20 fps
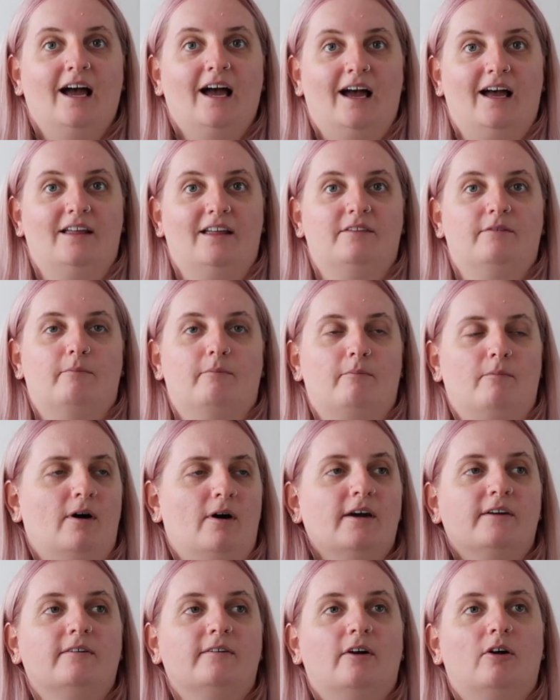And
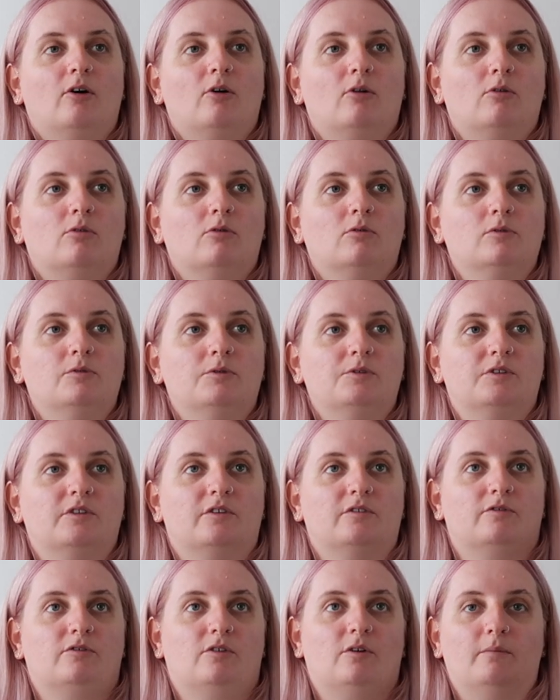my hauls
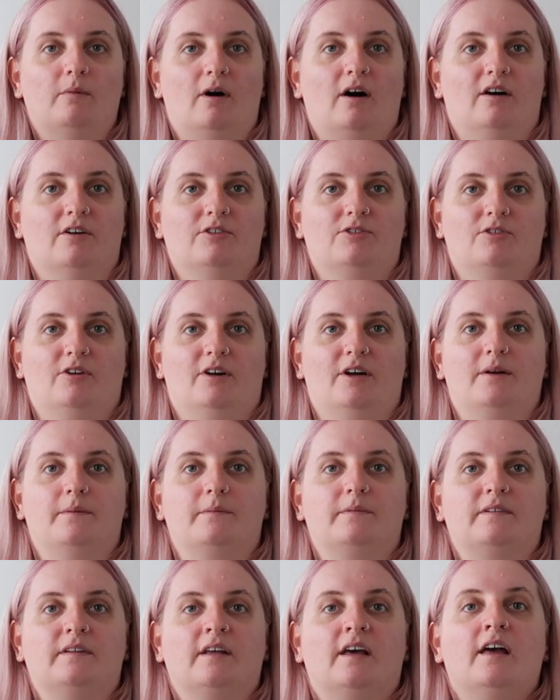from our
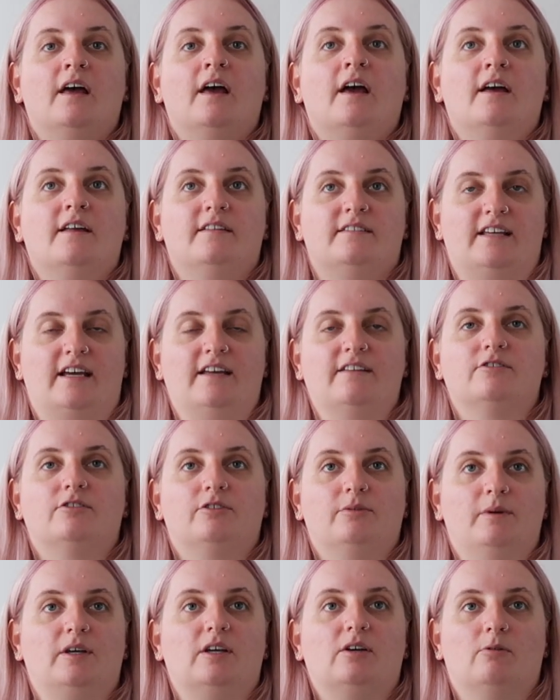trips tend
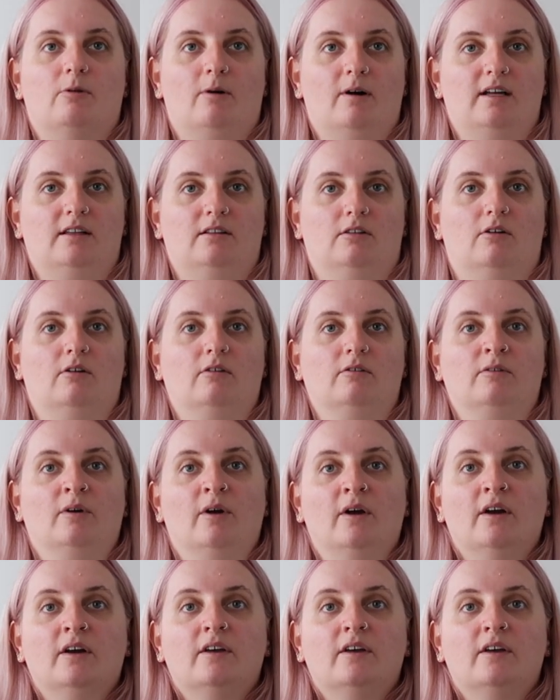to be quite long,